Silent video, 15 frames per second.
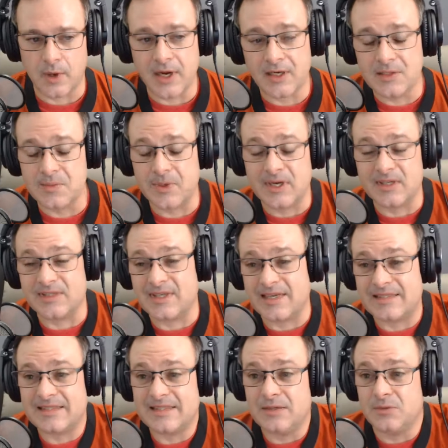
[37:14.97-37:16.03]
range, because
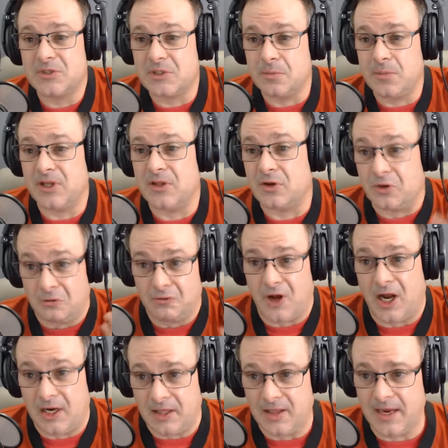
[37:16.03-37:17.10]
that seems to be the
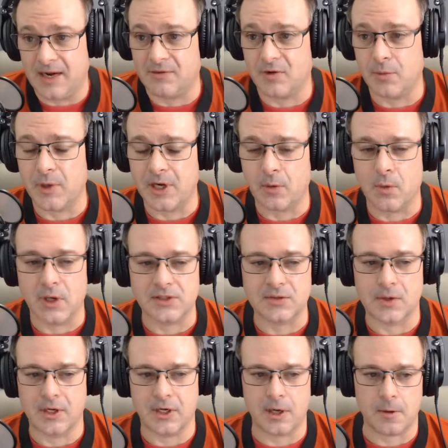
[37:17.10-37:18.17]
nirvana that everybody wants
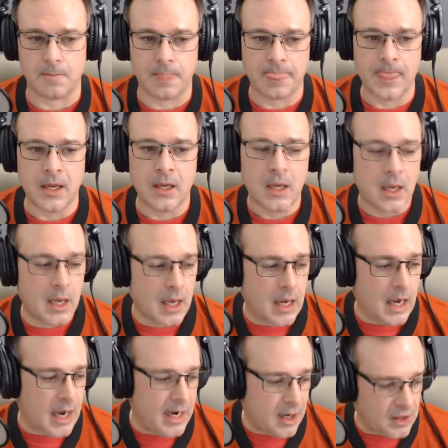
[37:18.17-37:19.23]
right now.
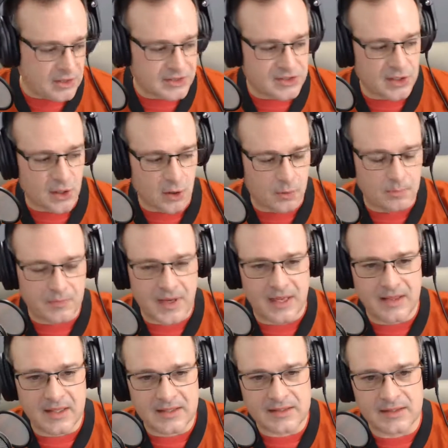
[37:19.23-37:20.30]
I also,
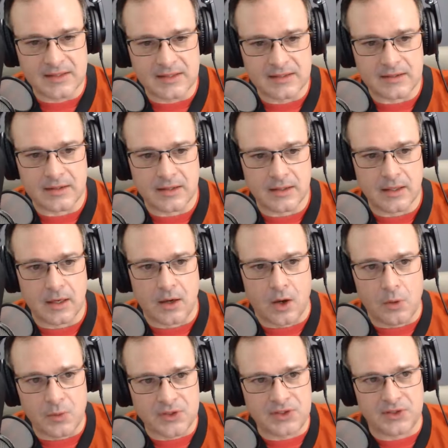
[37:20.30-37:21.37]
and this is
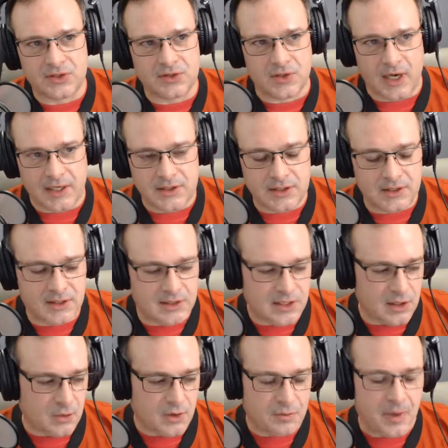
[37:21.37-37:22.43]
almost a stretch to
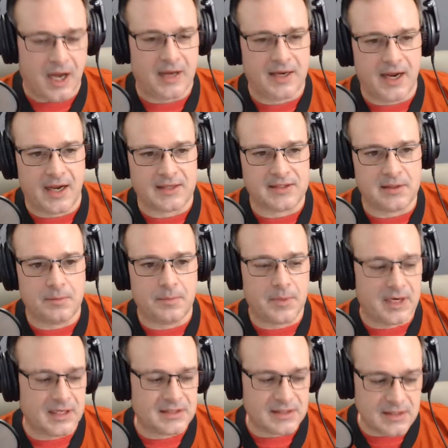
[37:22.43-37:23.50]
deal with podcasting,
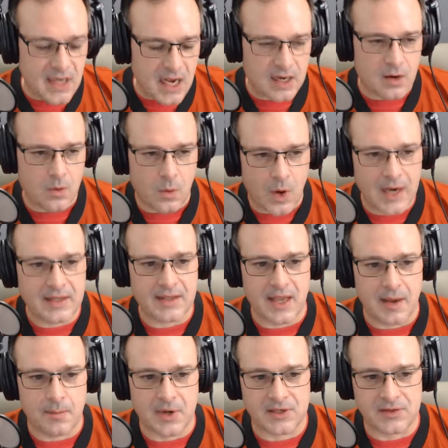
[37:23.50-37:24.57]
but it's not quite
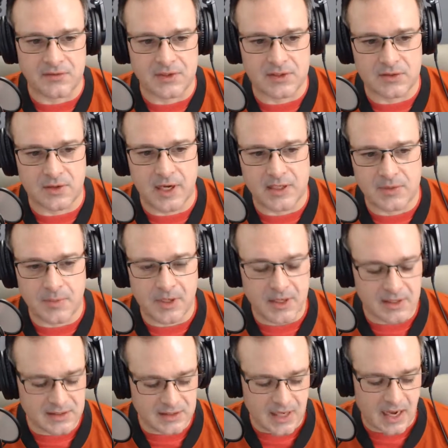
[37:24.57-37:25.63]
that much of a stretch
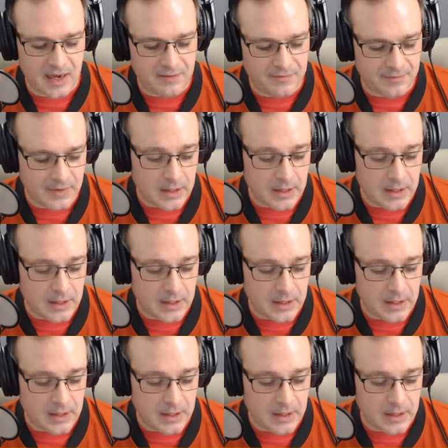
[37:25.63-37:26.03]
because I've